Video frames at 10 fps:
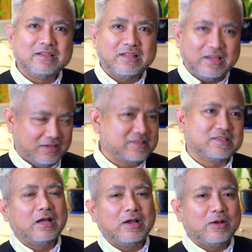thanks.
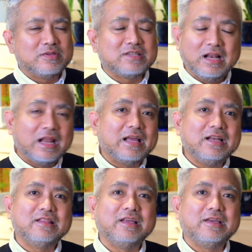I was
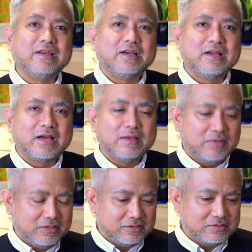gladly thanking the guy
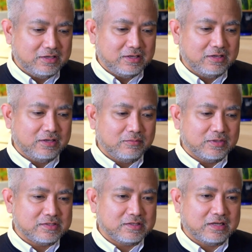because he
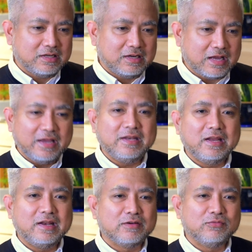was kind
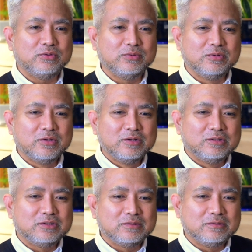enough to
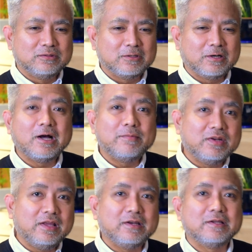
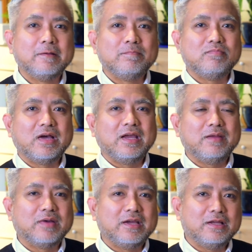accommodate
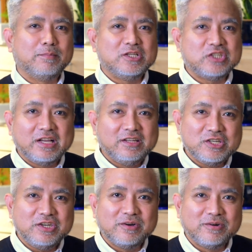my
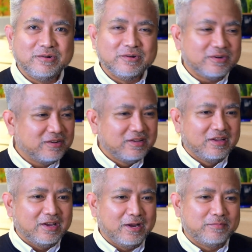childish Nihongo
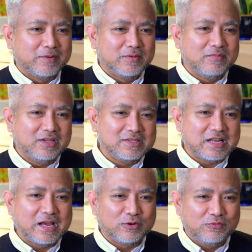and probably his
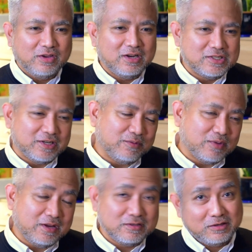lack of English
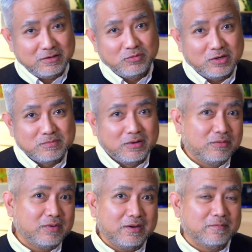anyway, so it works
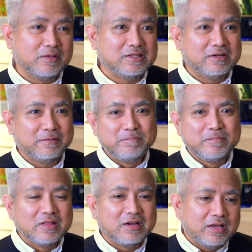both ways. So,
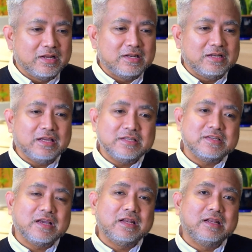and he
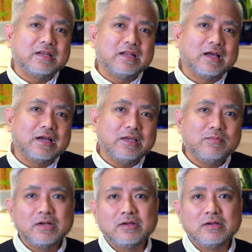said that he will